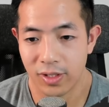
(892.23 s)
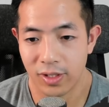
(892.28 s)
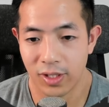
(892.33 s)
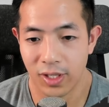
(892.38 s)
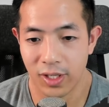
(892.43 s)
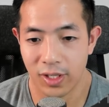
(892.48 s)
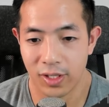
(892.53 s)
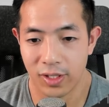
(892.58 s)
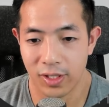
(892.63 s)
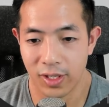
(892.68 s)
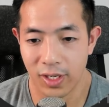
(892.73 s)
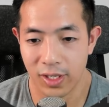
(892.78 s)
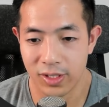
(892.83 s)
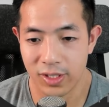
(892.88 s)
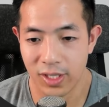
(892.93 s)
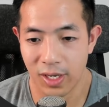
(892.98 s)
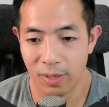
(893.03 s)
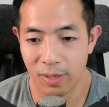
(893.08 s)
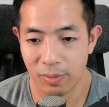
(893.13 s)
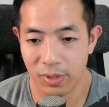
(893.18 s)
then
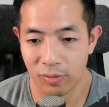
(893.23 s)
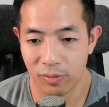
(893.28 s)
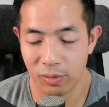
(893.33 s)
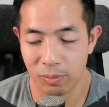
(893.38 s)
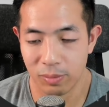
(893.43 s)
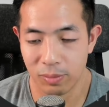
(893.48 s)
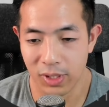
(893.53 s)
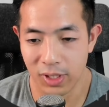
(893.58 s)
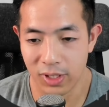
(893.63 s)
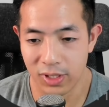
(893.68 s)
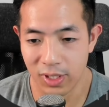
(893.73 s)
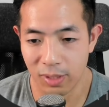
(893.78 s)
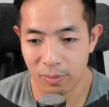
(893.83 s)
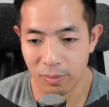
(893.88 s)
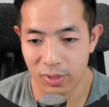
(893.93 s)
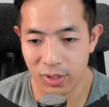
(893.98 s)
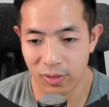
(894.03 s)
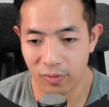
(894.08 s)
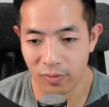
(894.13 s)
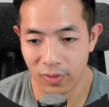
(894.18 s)
examine will be
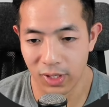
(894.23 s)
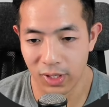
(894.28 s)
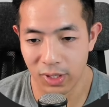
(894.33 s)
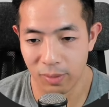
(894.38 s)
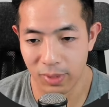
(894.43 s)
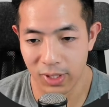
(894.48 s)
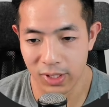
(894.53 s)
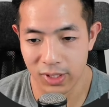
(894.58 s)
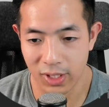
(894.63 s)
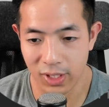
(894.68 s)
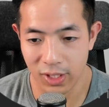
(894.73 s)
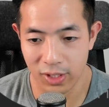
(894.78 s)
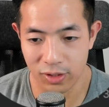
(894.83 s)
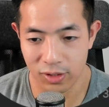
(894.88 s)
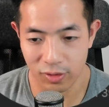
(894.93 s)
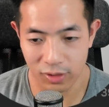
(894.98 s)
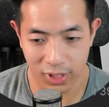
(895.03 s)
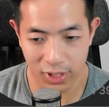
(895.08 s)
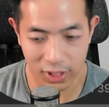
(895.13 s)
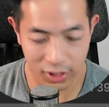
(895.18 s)
examine divided by 10.
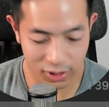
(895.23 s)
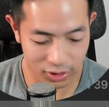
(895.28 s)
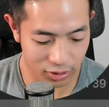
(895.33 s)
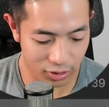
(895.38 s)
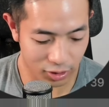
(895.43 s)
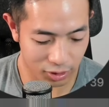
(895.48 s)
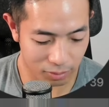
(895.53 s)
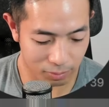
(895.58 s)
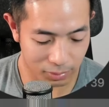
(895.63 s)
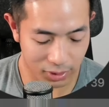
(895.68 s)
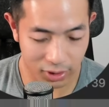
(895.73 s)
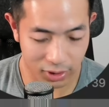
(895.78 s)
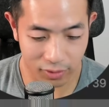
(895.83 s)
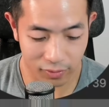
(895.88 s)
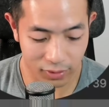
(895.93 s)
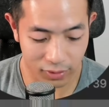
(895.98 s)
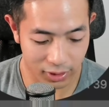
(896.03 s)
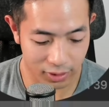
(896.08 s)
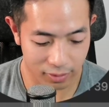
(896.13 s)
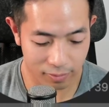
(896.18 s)
So then it's going to be
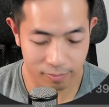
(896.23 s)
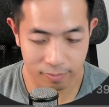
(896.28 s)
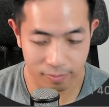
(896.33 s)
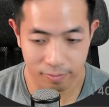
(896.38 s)
3.